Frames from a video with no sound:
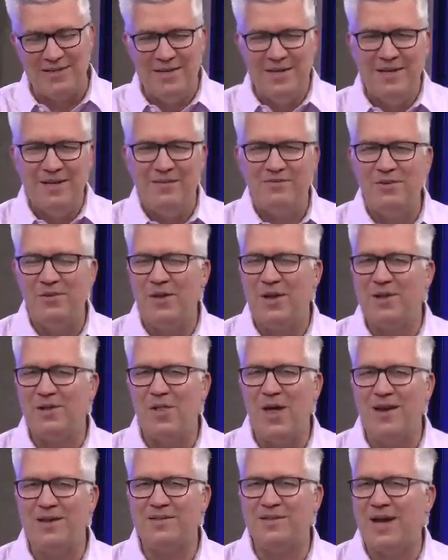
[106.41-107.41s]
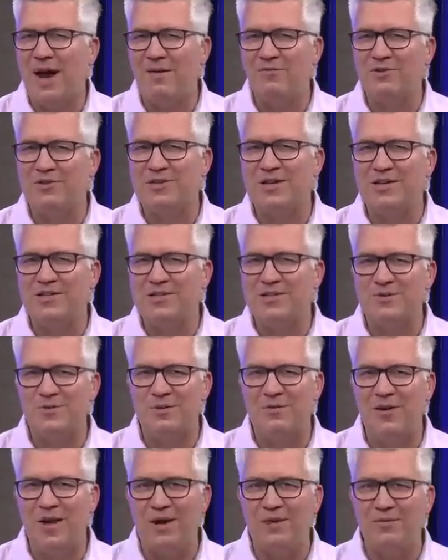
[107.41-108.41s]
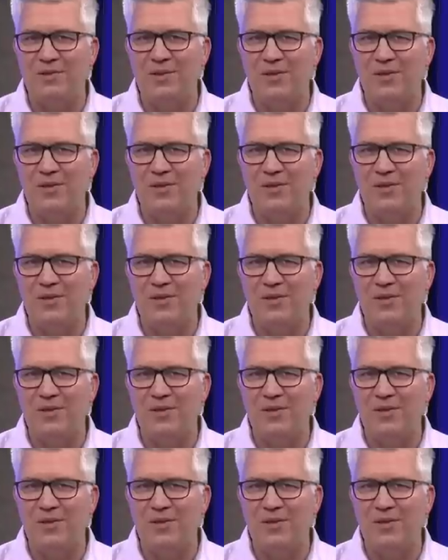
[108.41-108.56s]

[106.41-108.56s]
I feel like a lot of the conversations we've had over